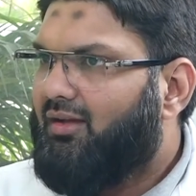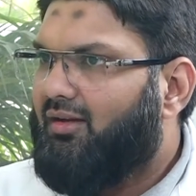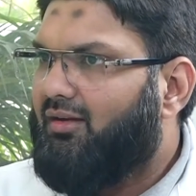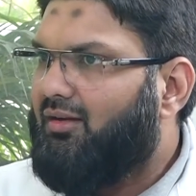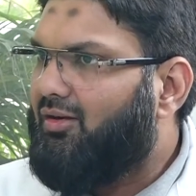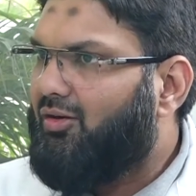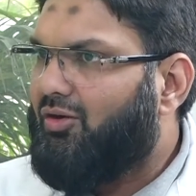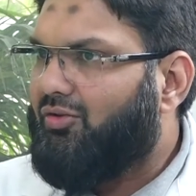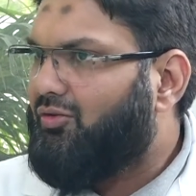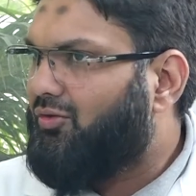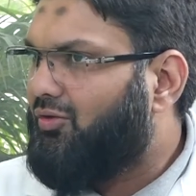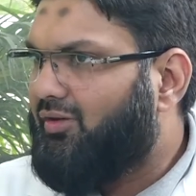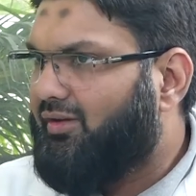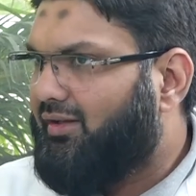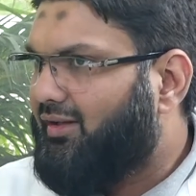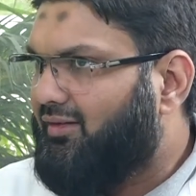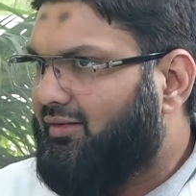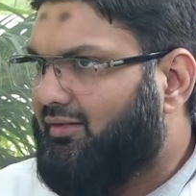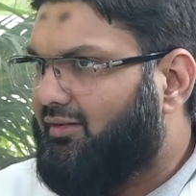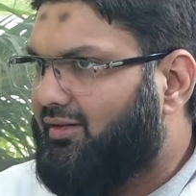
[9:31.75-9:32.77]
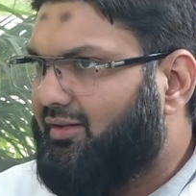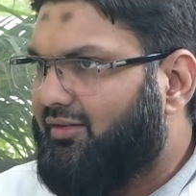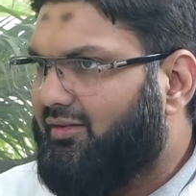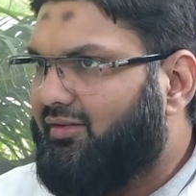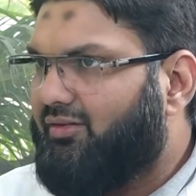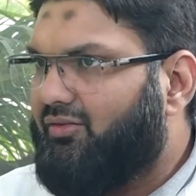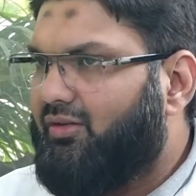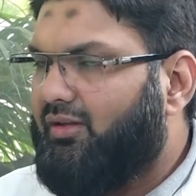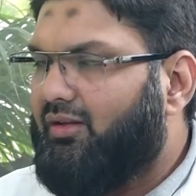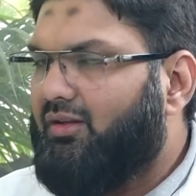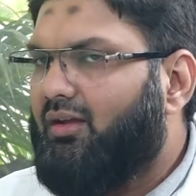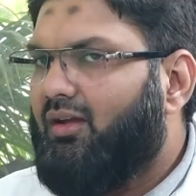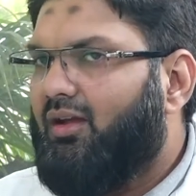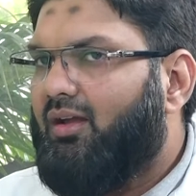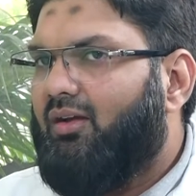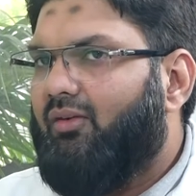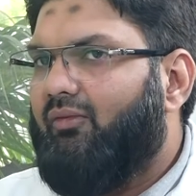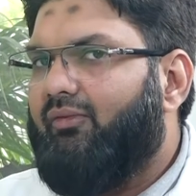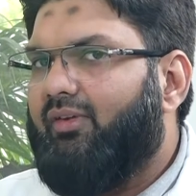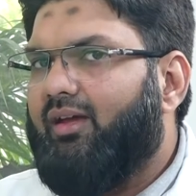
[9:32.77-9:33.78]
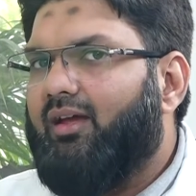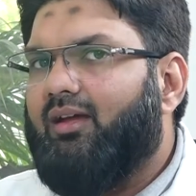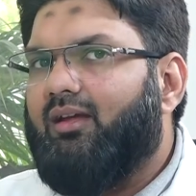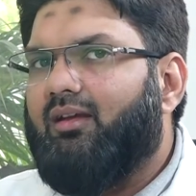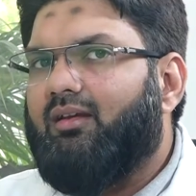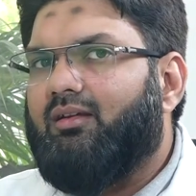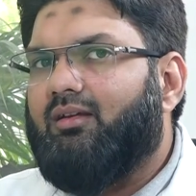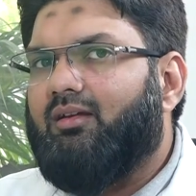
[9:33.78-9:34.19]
Orthodontic Dentistry, where